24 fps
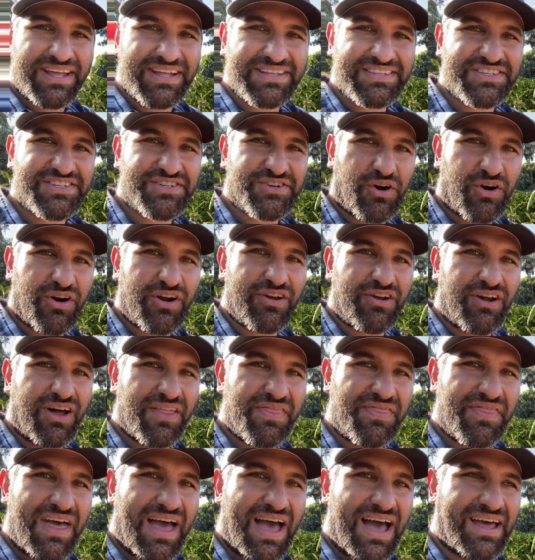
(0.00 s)
get started
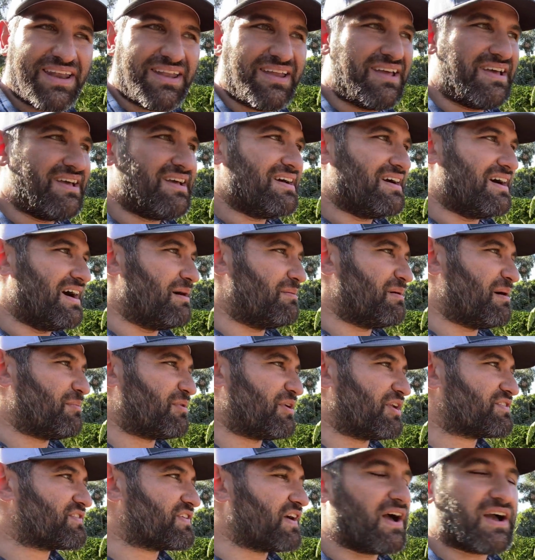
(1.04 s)
on that. Um, I'm
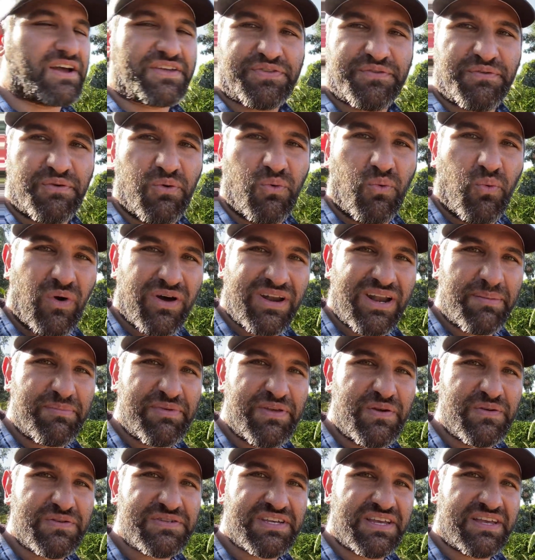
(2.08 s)
gonna talk through what I'm
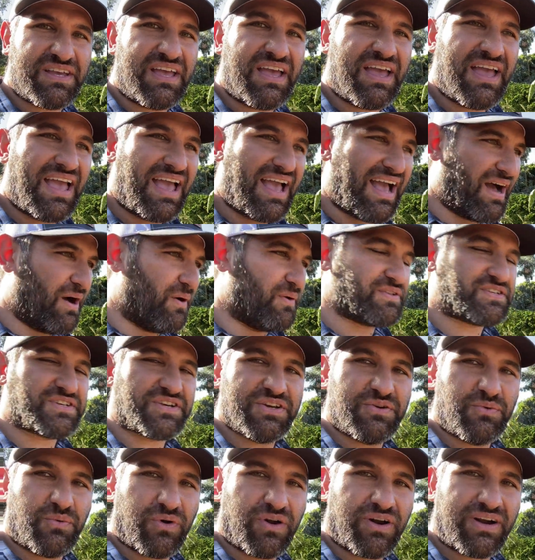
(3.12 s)
using, how it's
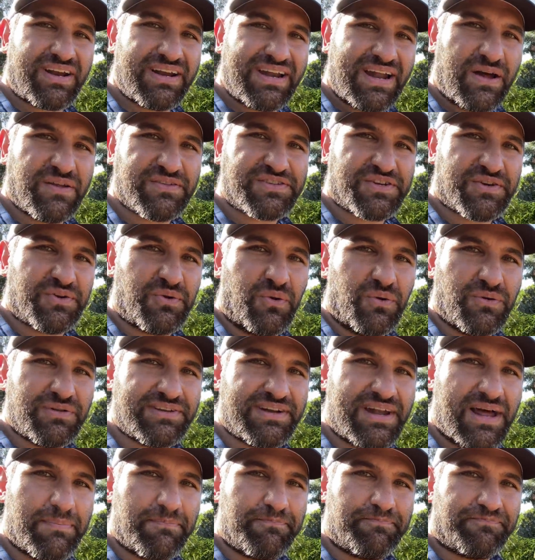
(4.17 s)
gonna work, and how it's gonna hold
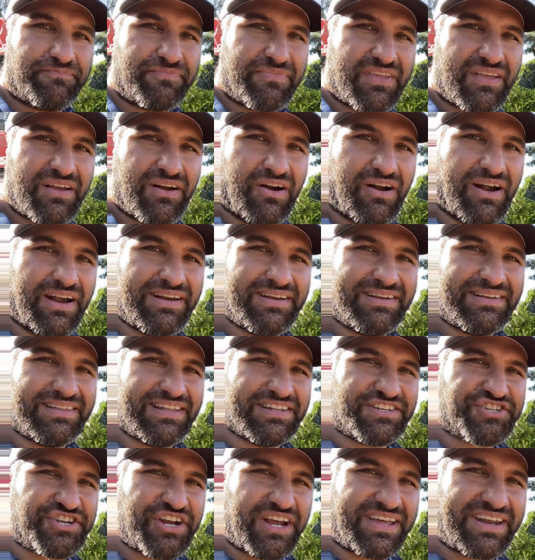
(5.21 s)
it up. All right,
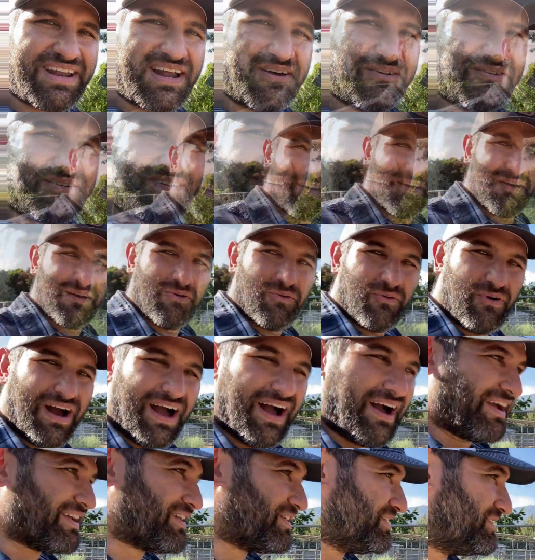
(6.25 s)
let's check it out.
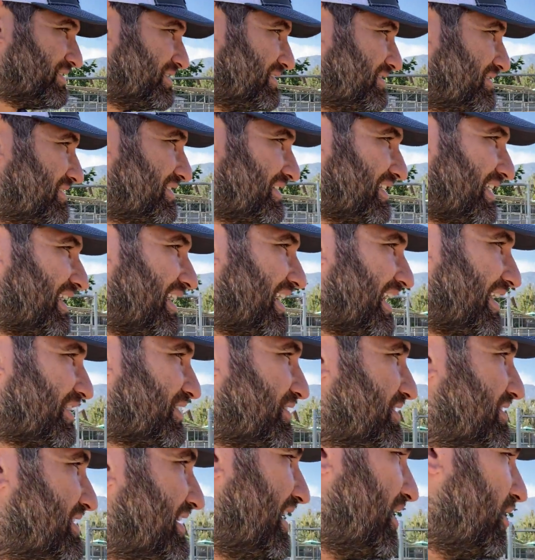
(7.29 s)
Wow, I couldn't, uh, I
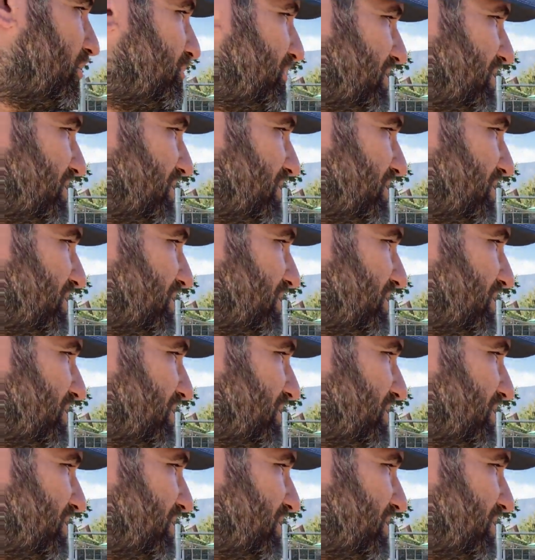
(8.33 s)
couldn't help